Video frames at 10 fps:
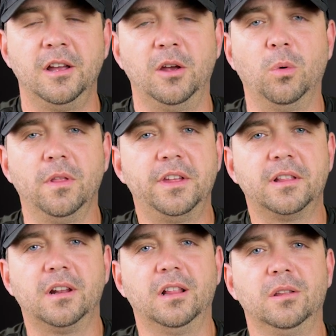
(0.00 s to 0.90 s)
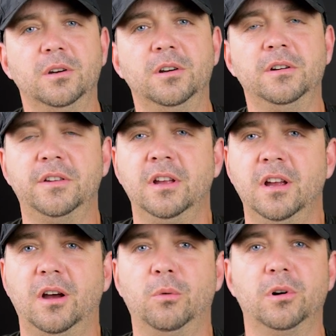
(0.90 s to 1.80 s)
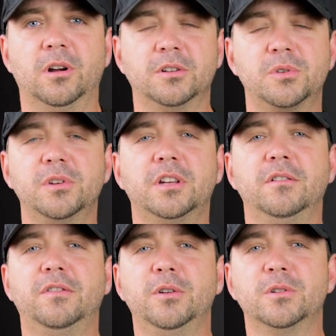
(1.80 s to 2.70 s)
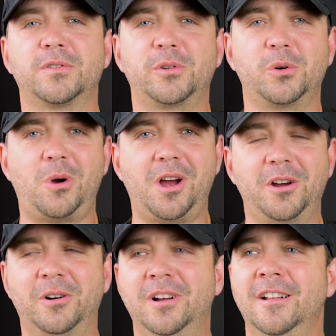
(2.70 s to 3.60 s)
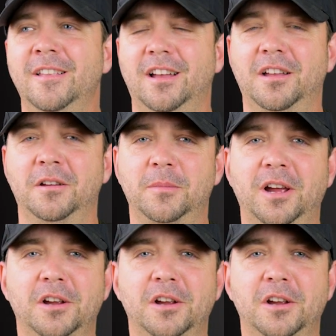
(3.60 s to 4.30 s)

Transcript: And one thing that I learned where I was really confused for a while, I